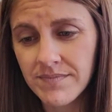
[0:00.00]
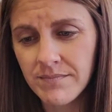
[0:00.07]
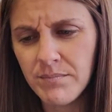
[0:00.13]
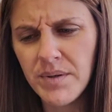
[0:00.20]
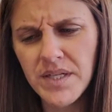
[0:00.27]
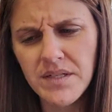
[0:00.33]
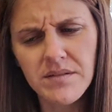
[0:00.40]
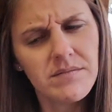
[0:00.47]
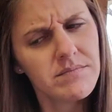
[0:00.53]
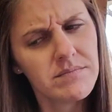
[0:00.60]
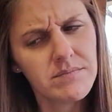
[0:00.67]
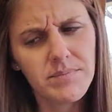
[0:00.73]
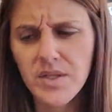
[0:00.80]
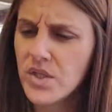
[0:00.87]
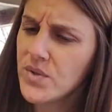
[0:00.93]
But
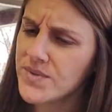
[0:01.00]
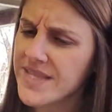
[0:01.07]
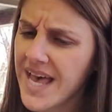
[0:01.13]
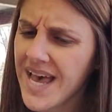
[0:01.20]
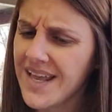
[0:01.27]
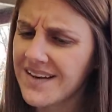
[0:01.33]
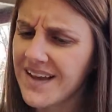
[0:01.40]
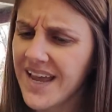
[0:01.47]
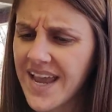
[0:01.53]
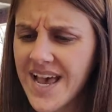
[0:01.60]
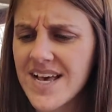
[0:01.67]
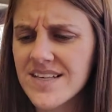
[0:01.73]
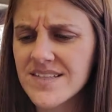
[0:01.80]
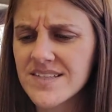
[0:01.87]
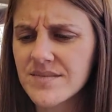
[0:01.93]
who's that? I
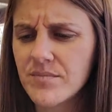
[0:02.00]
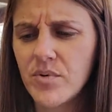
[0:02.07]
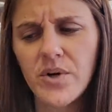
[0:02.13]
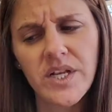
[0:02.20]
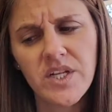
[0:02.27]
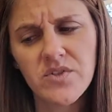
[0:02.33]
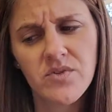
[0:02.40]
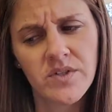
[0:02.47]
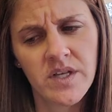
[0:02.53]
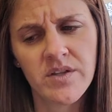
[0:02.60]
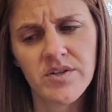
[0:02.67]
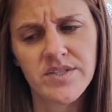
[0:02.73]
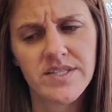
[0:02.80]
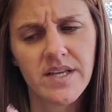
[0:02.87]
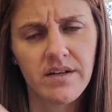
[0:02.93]
ask, pointing to another
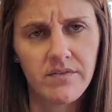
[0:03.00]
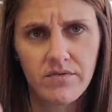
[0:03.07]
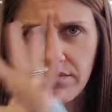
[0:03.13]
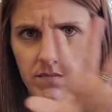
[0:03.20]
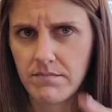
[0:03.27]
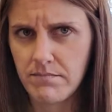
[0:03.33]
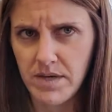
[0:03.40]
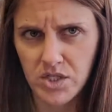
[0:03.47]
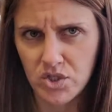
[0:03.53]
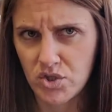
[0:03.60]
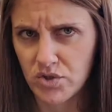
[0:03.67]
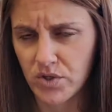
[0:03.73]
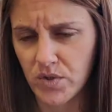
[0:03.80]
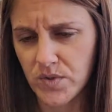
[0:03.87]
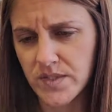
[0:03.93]
set of mud
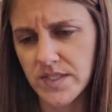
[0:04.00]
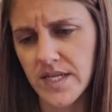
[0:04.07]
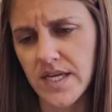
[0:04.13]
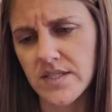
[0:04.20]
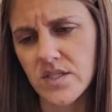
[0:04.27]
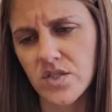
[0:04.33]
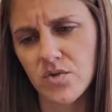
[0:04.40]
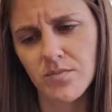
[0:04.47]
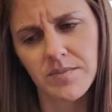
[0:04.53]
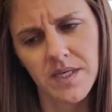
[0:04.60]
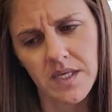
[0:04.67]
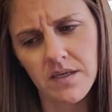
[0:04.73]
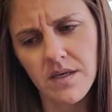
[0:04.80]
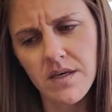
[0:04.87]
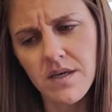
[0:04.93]
strokes next to
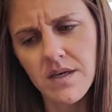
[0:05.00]
me.